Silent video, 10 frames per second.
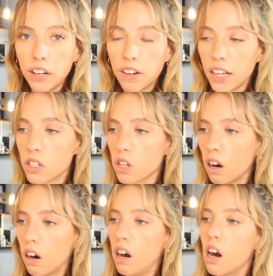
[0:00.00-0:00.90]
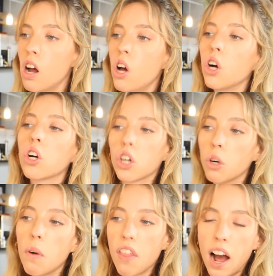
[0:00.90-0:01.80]
lyrics are
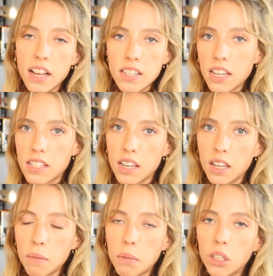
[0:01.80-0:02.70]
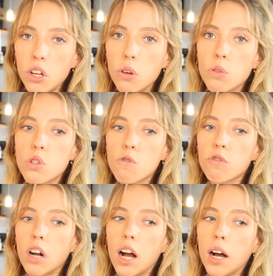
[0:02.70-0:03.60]
Girl with Eyes Like Sinking Balloons
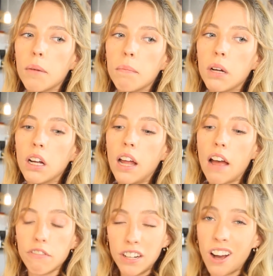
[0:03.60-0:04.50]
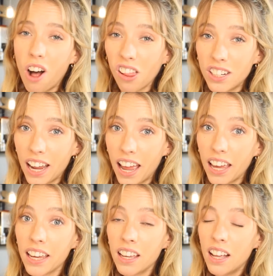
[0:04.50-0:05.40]
from Every
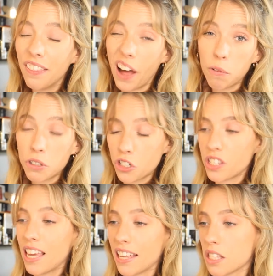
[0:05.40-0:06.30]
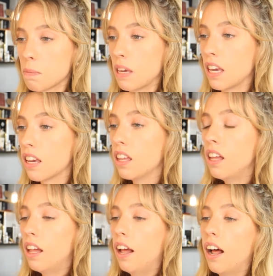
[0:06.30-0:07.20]
Holiday. That one just gets me.
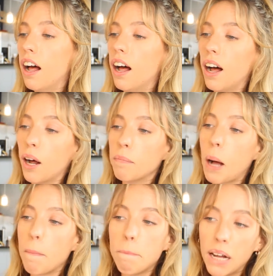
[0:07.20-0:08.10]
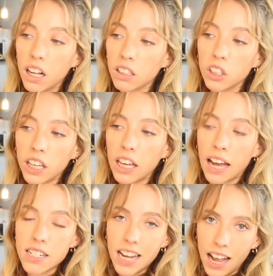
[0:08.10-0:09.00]
A bug looking
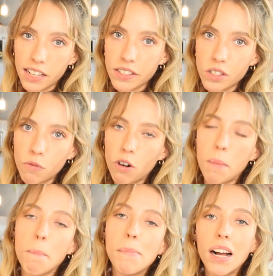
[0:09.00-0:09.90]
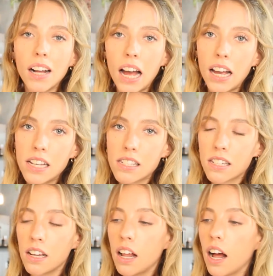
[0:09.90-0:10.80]
at texts from Bug Eyes.